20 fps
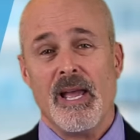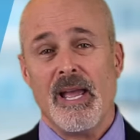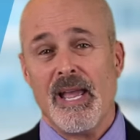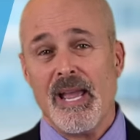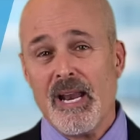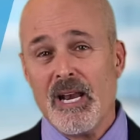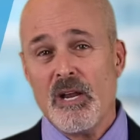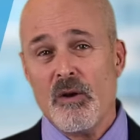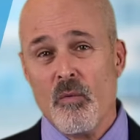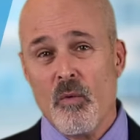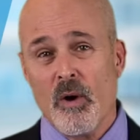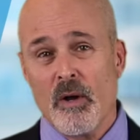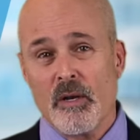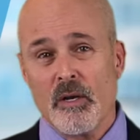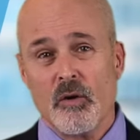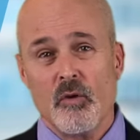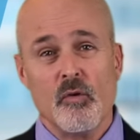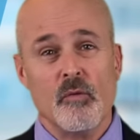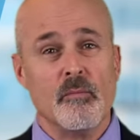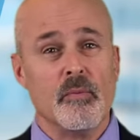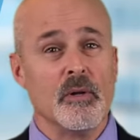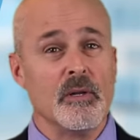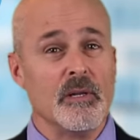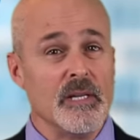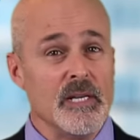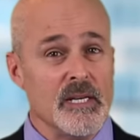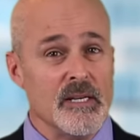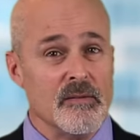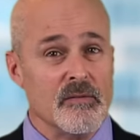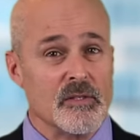Anyone who
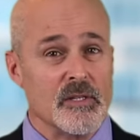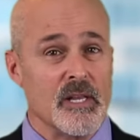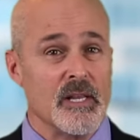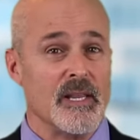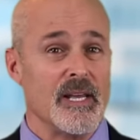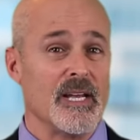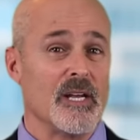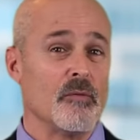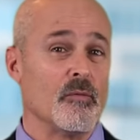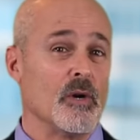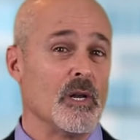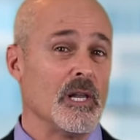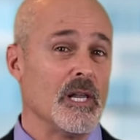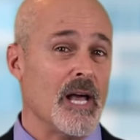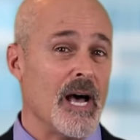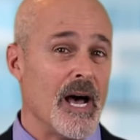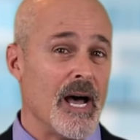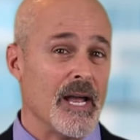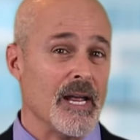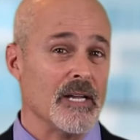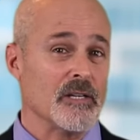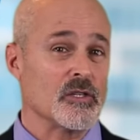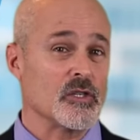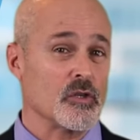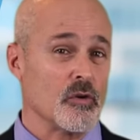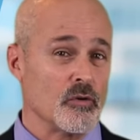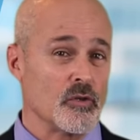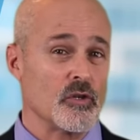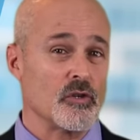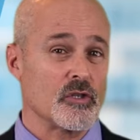believes that they can rely on
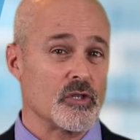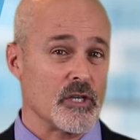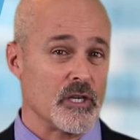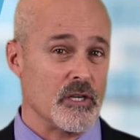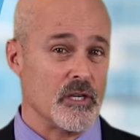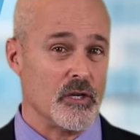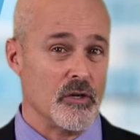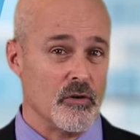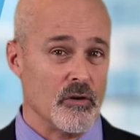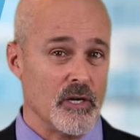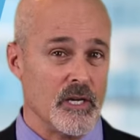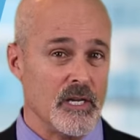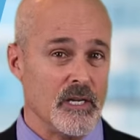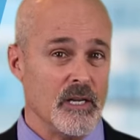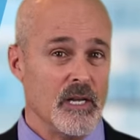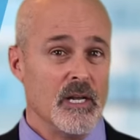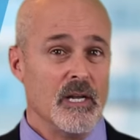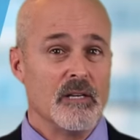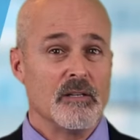Social Security